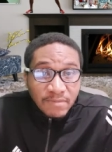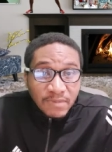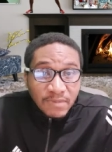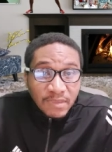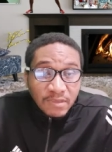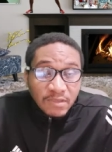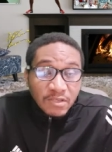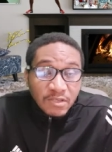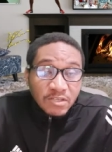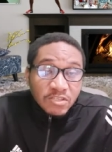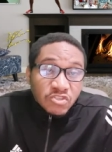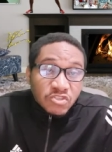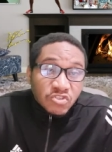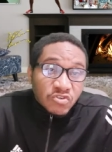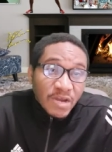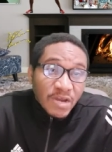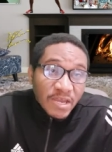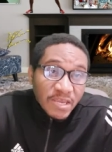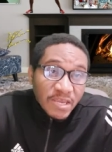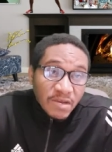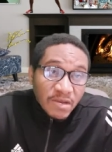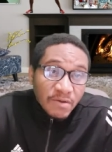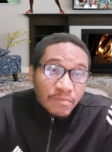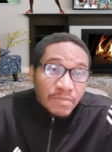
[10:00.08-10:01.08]
just try
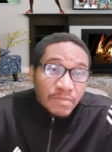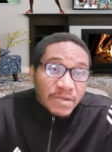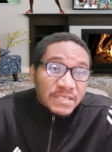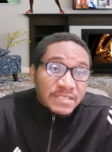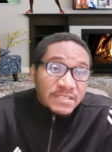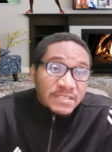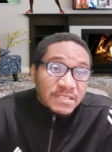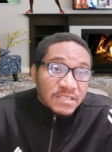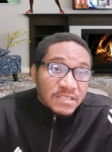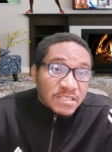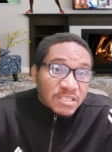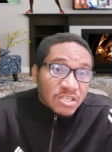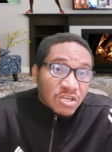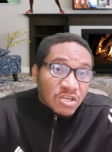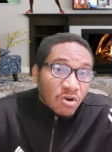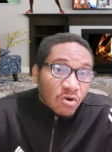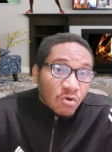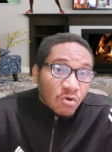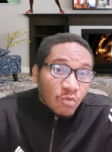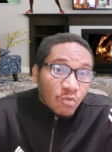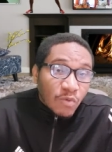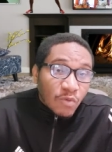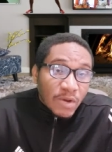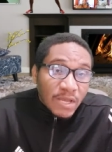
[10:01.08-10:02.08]
your best to see how
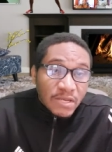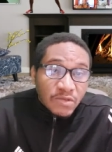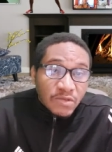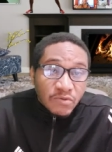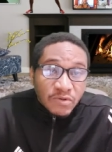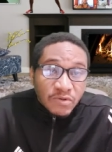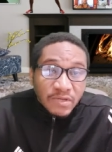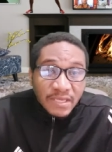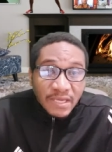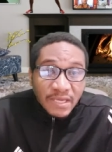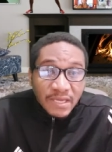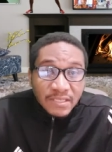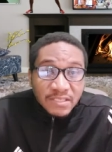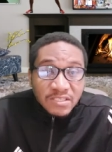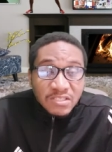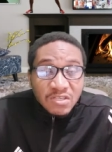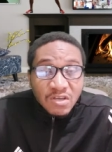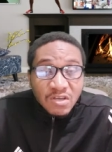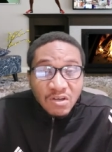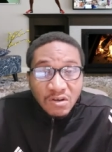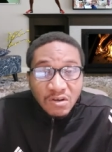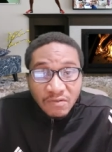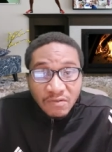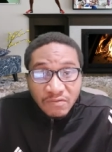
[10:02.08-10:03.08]
well you can
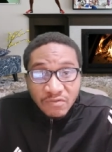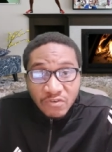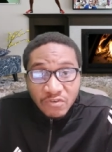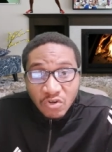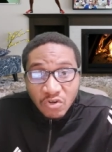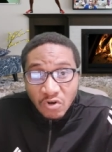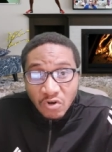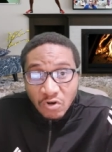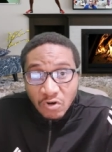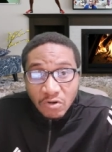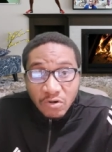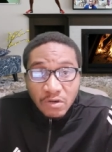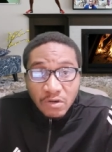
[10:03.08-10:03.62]
solve your